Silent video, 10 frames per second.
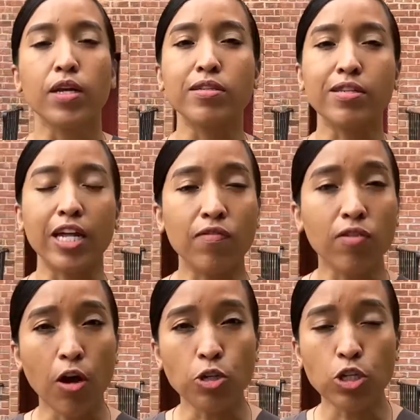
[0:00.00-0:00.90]
Aside of
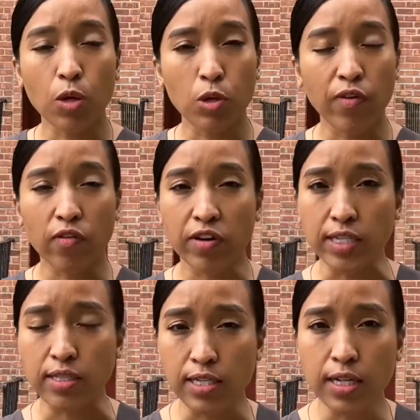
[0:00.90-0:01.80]
laundry that we've already
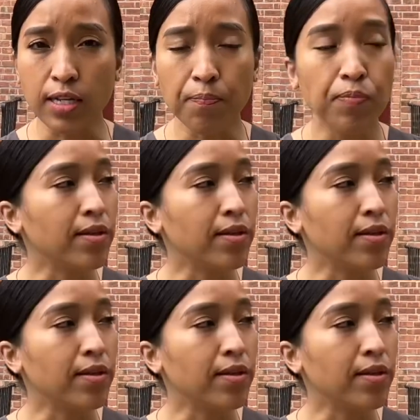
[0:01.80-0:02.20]
seen,